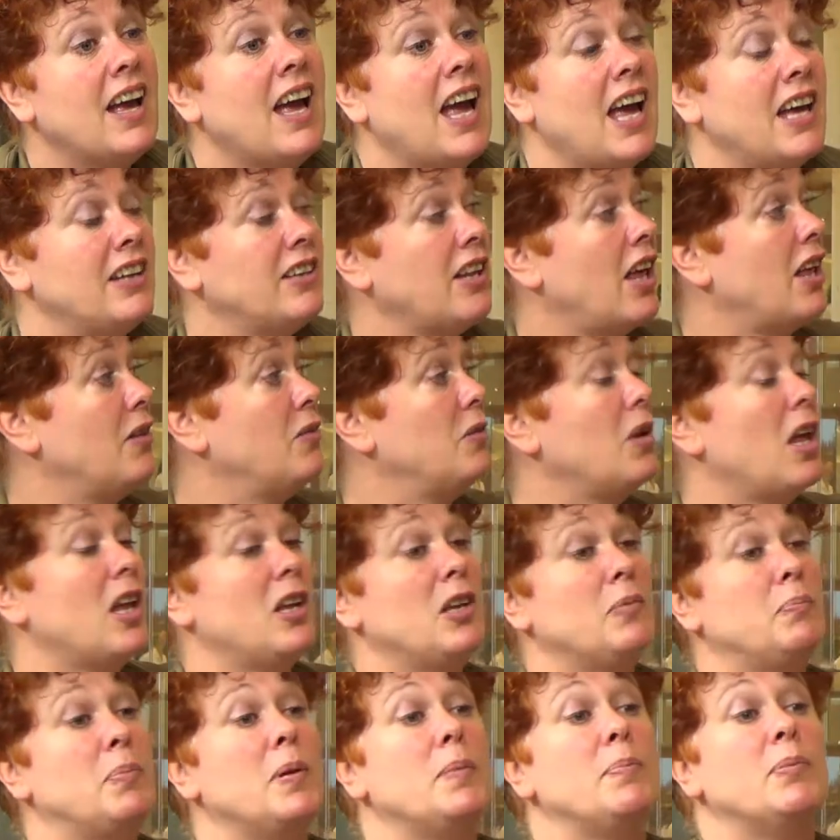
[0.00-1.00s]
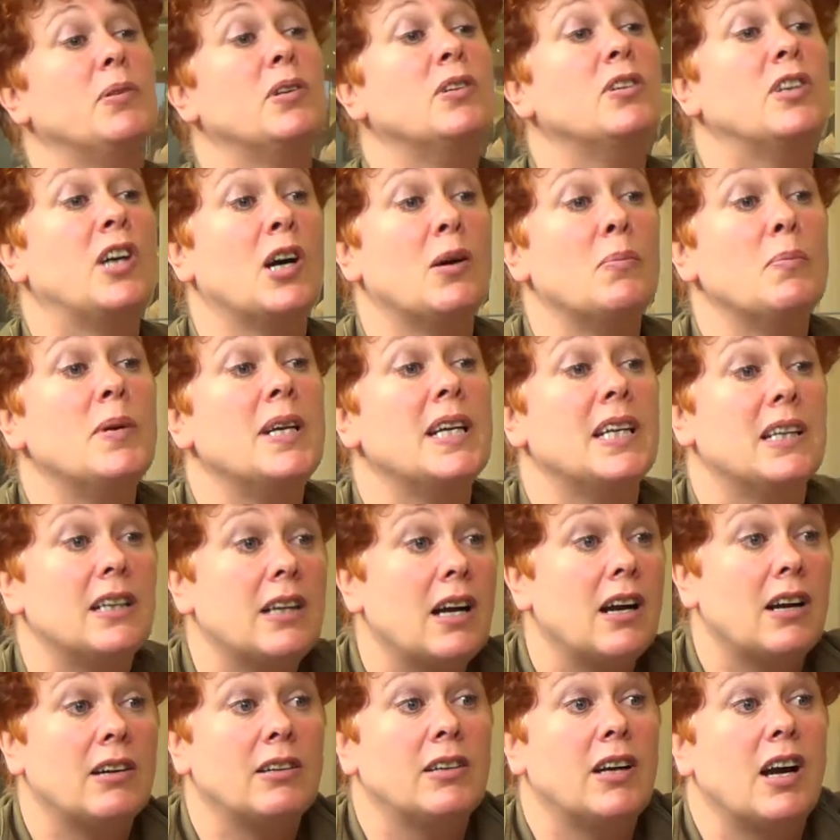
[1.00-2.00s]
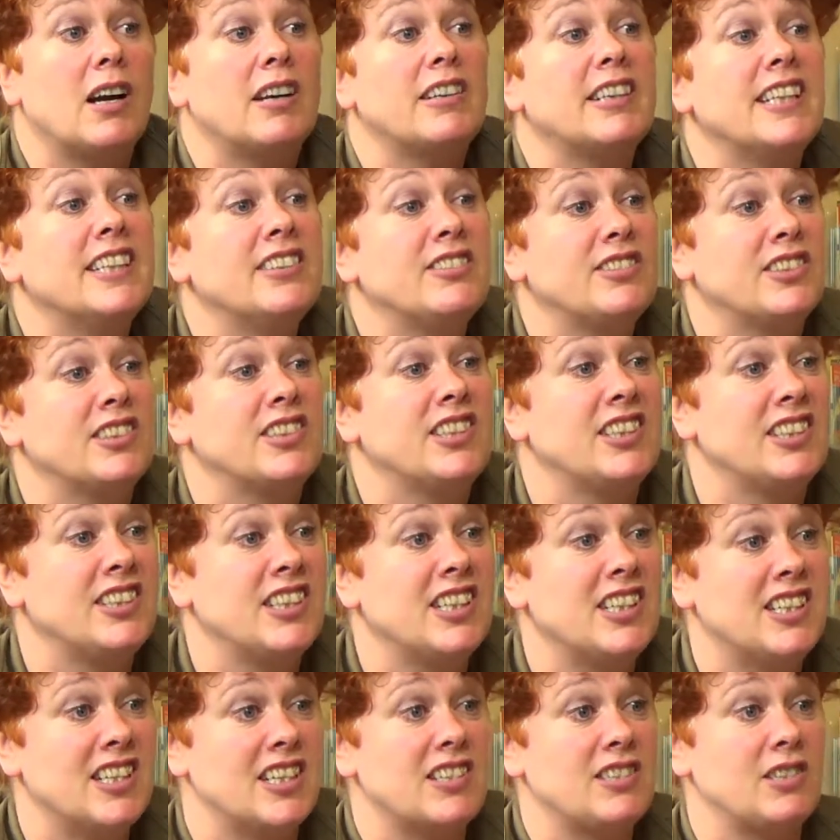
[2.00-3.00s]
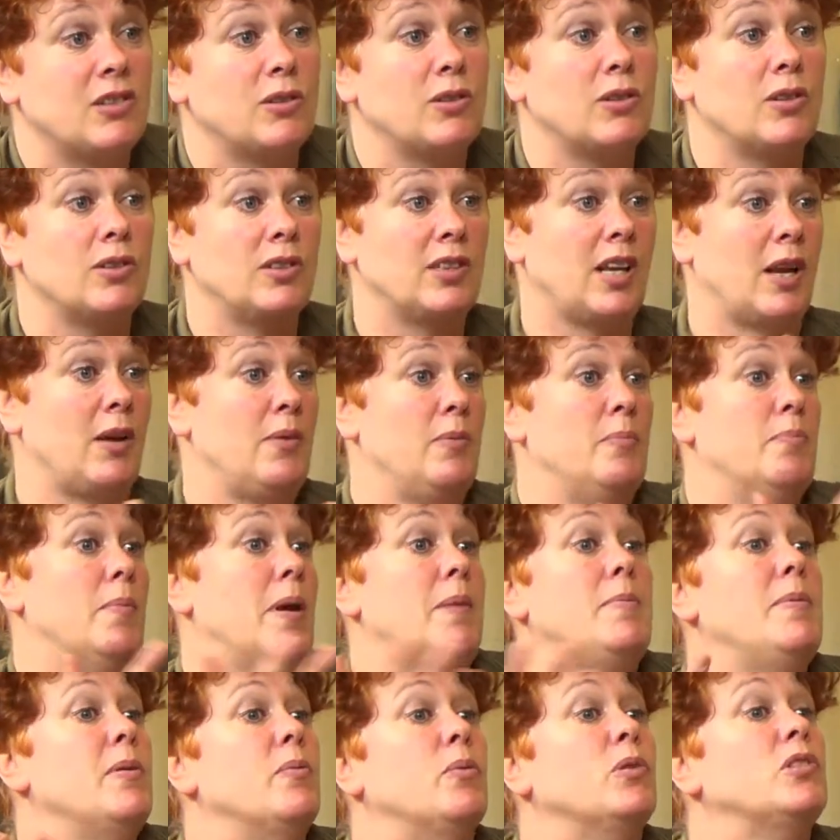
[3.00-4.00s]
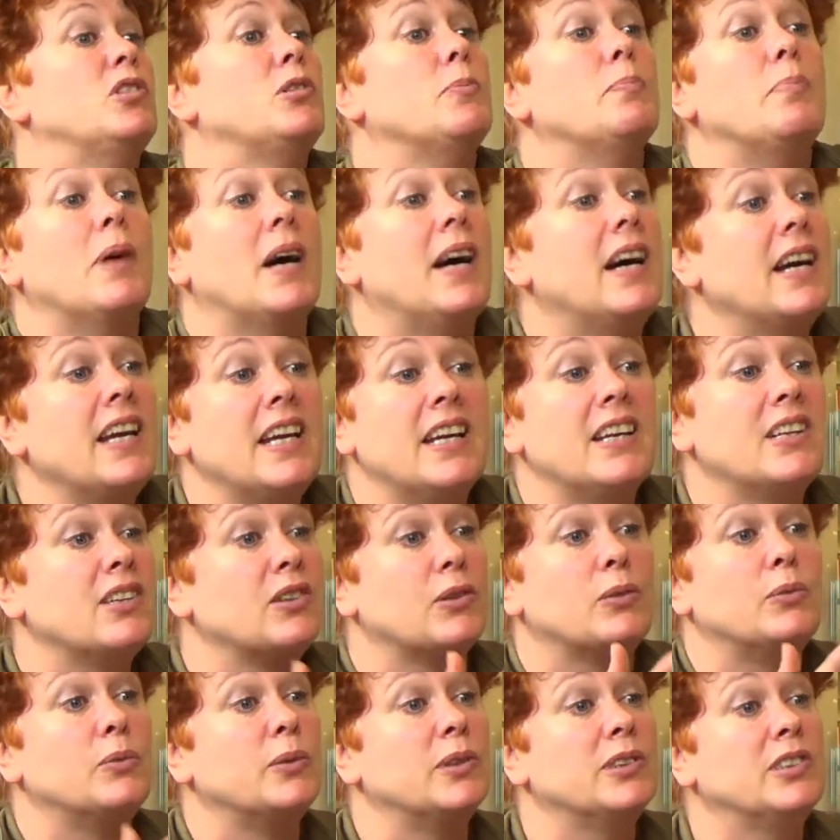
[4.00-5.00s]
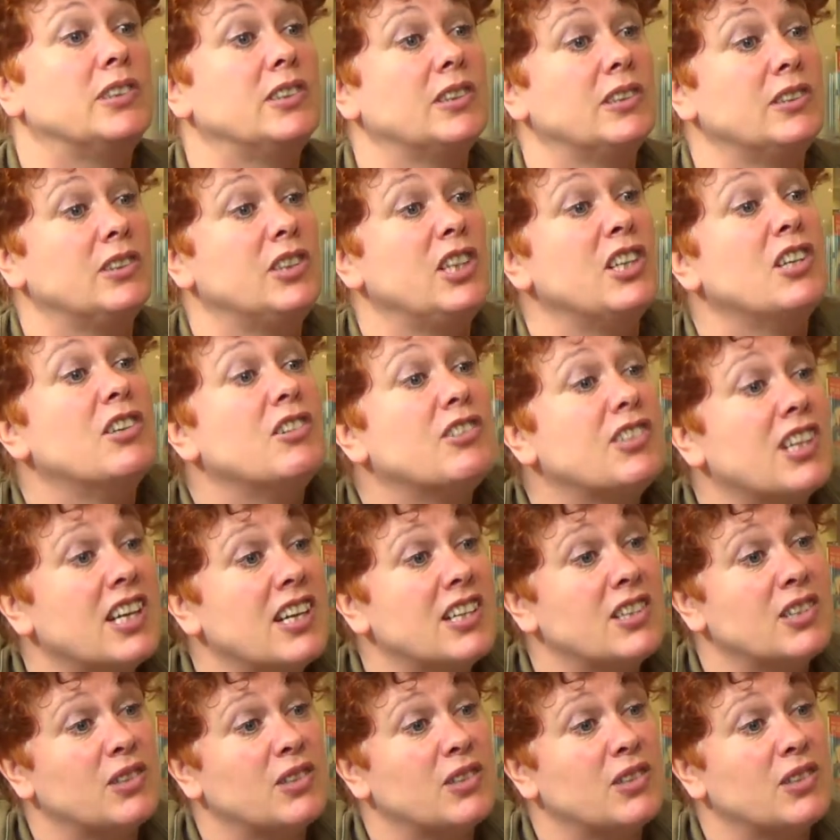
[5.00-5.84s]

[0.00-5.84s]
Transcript: and people who come here are interested in this, or they maybe want to buy it or want to use it.